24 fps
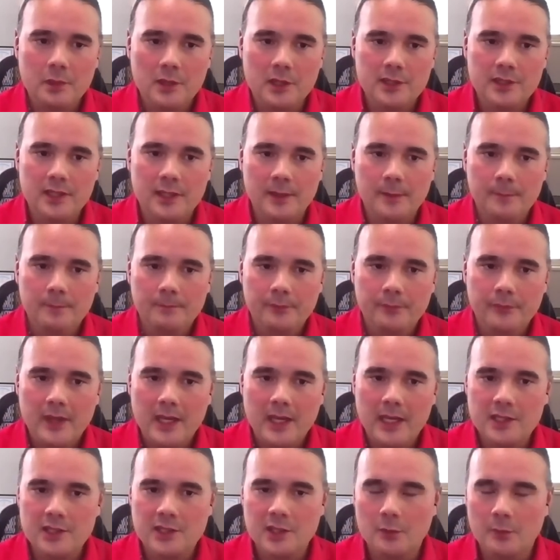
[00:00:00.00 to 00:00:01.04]
person
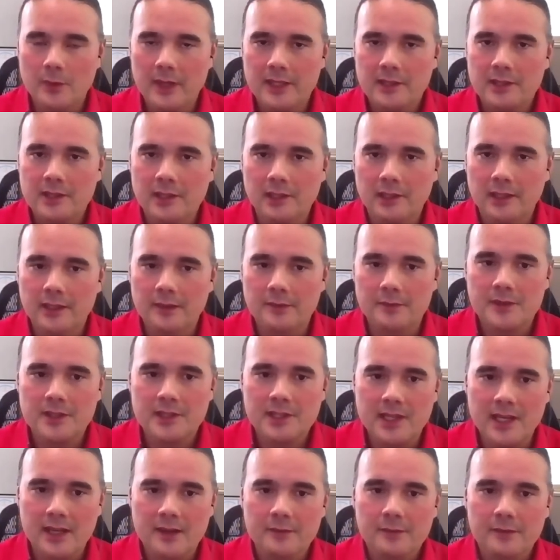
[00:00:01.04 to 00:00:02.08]
has the right to live
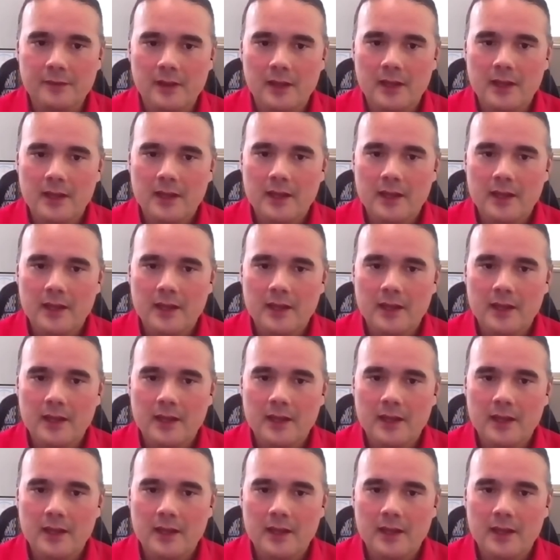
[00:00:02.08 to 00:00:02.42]
safe,